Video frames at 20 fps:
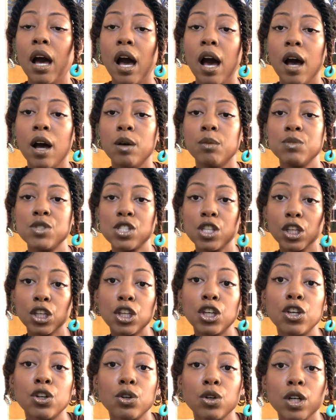
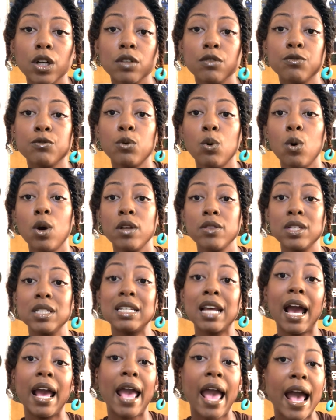secured for the
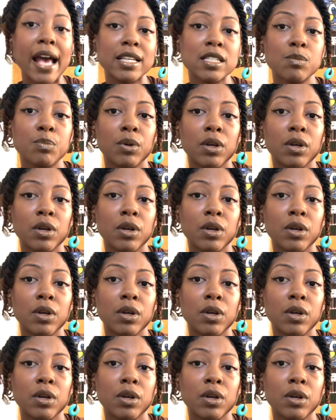diaspora.